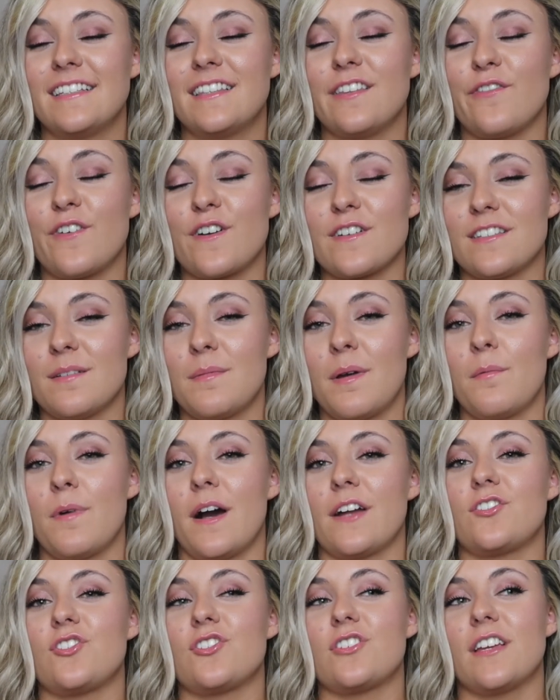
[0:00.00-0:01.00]
The first time I
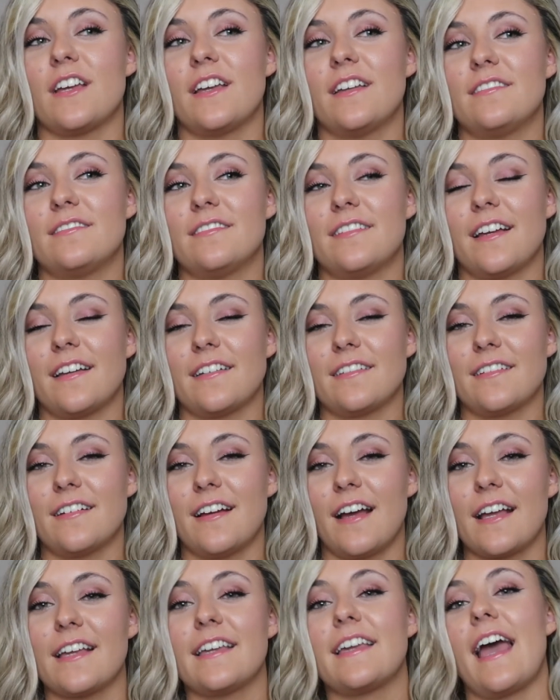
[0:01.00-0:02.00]
watched it,
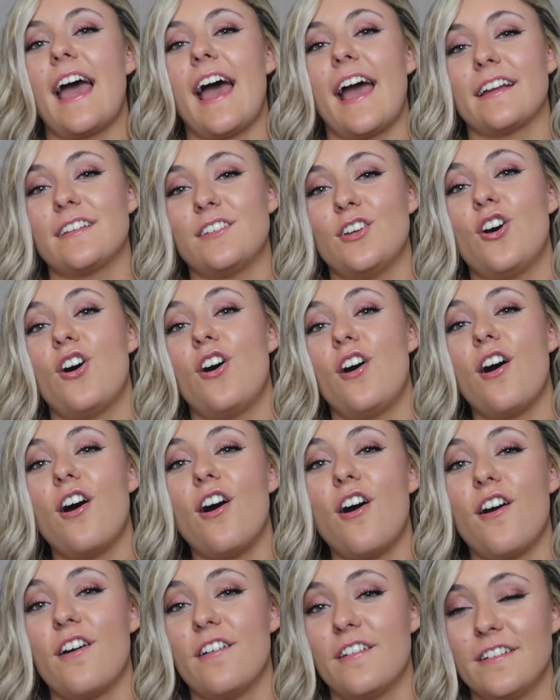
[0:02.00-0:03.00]
I gagged
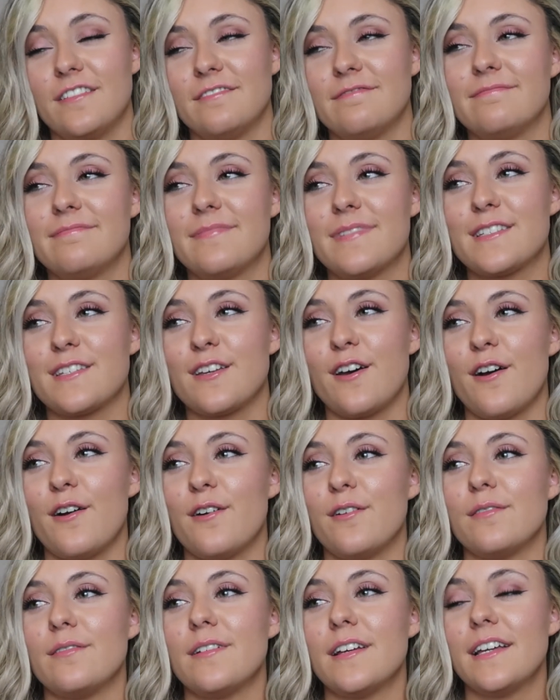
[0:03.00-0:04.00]
hard.
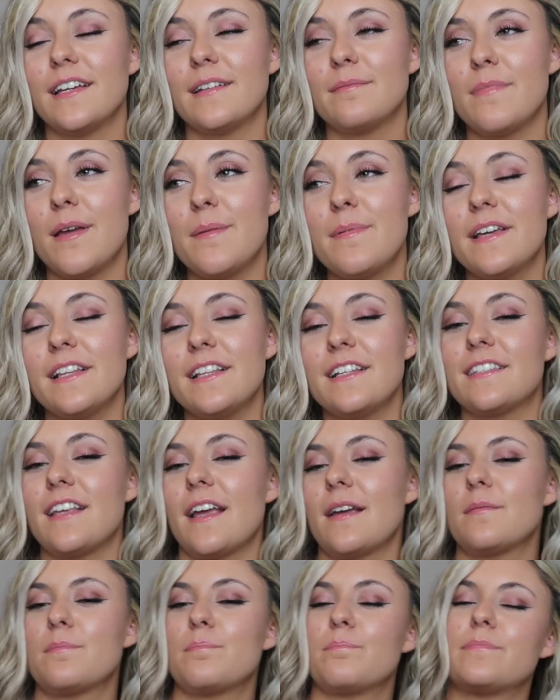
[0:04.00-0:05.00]
So maybe at least
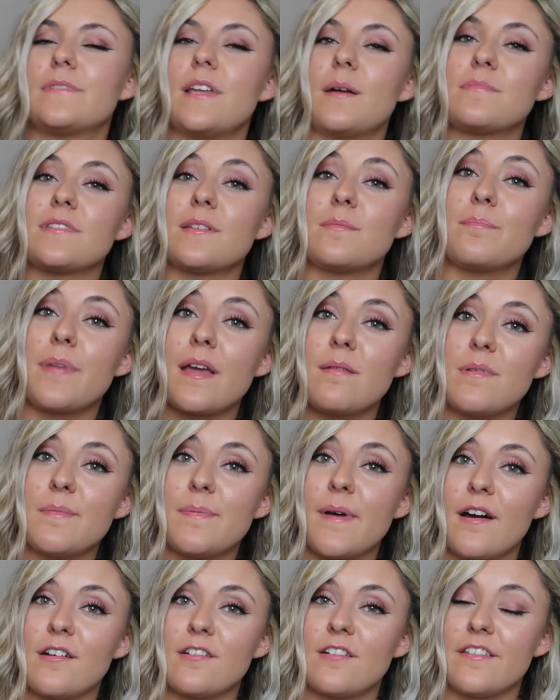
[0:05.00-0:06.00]
like dump some baby
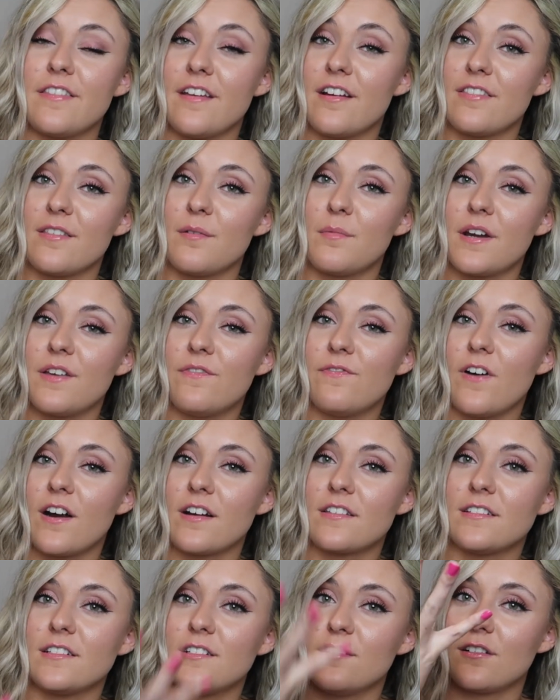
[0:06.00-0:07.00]
powder on there, and then when he
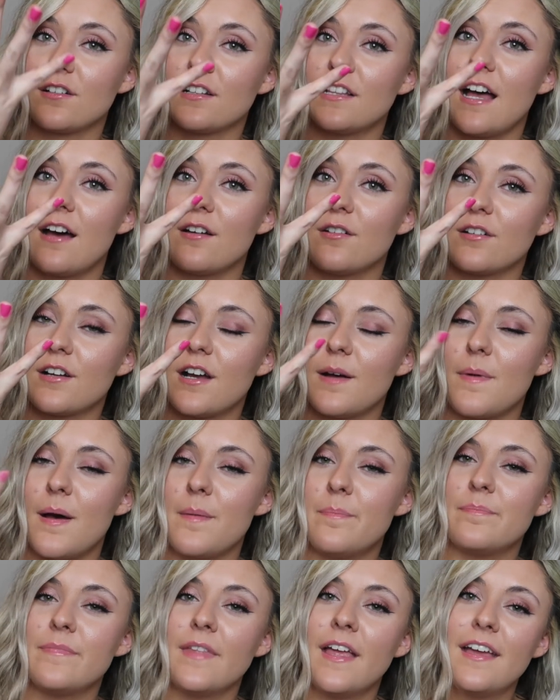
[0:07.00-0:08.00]
farts, a little cloud will come
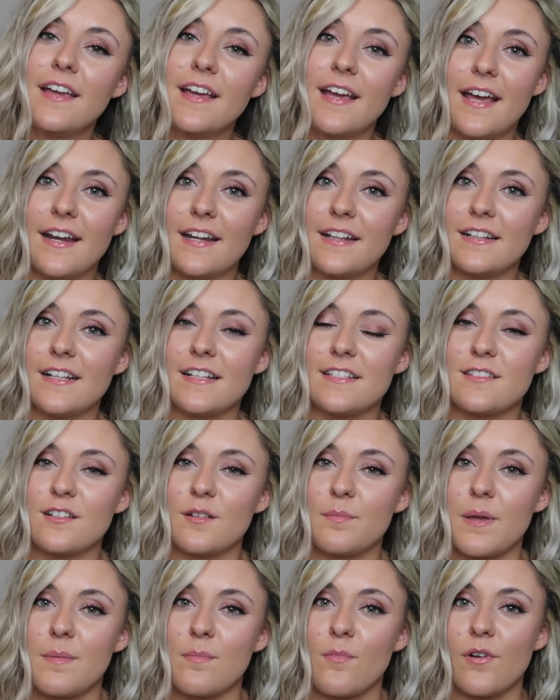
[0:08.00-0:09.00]
up, and at least
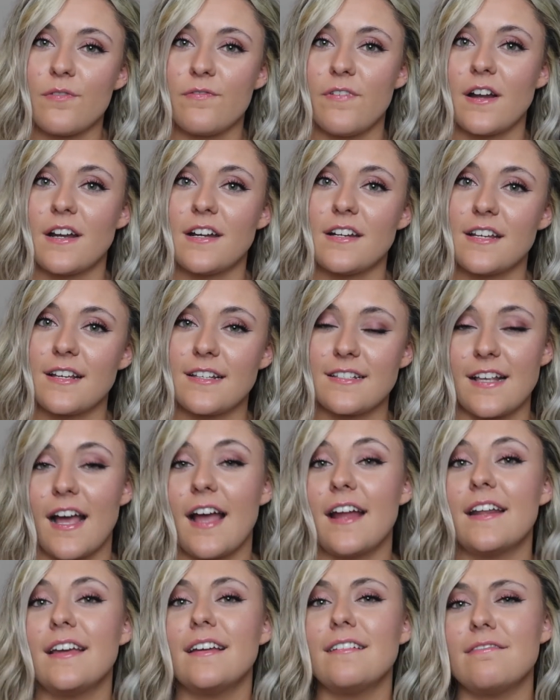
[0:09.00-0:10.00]
it'll be more fun and
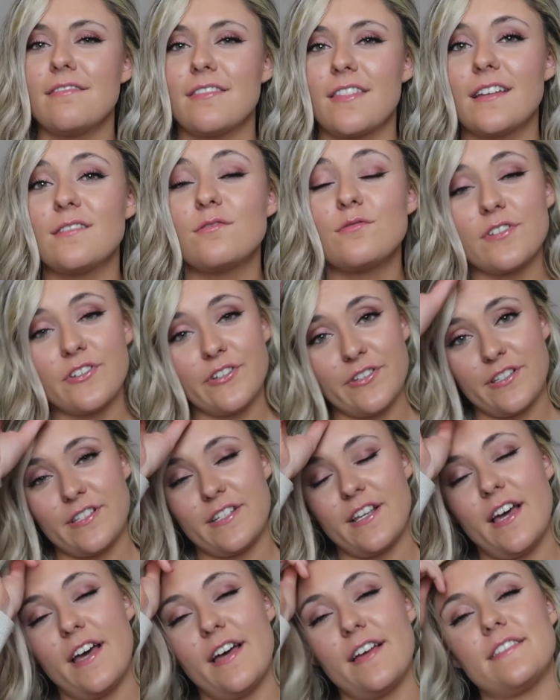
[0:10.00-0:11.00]
exciting than just
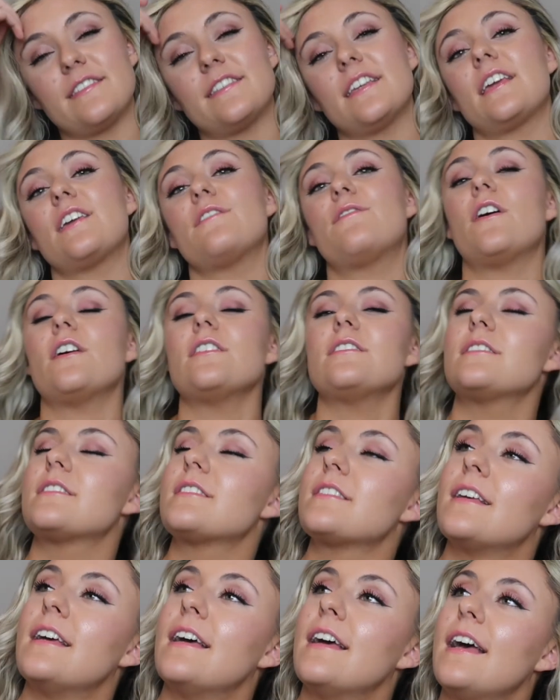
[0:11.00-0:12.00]
stinky
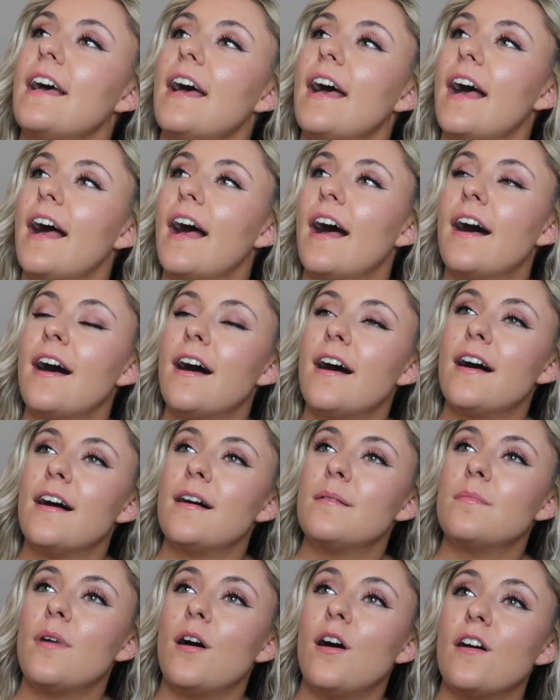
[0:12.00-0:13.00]
farts.
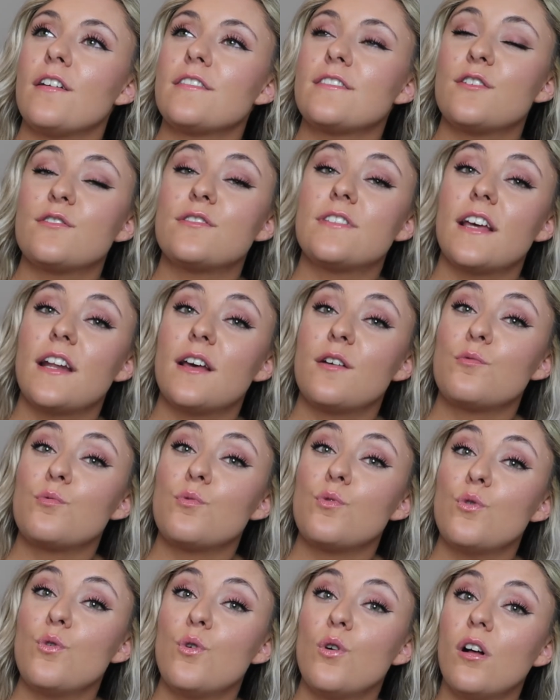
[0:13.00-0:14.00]
Also set a
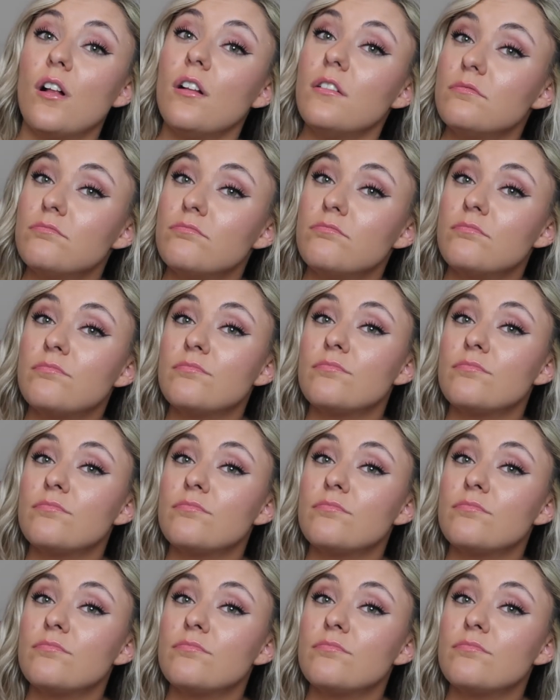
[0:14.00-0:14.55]
rule,